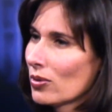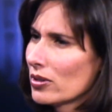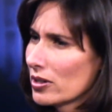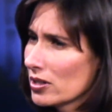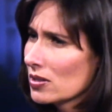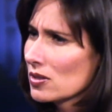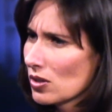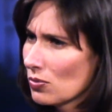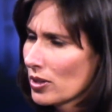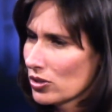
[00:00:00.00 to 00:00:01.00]
where there is
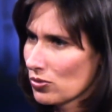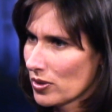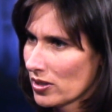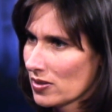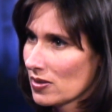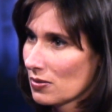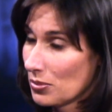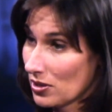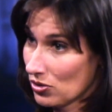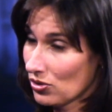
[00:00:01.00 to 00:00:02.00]
so much risk
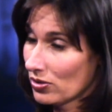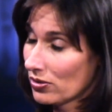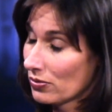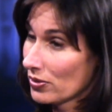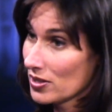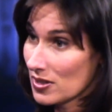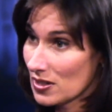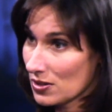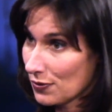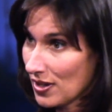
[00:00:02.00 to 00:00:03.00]
because you're in the
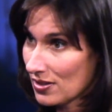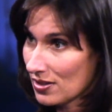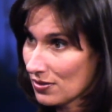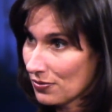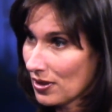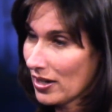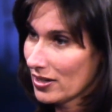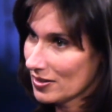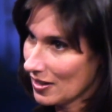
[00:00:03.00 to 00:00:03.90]
riskiest phases of flight,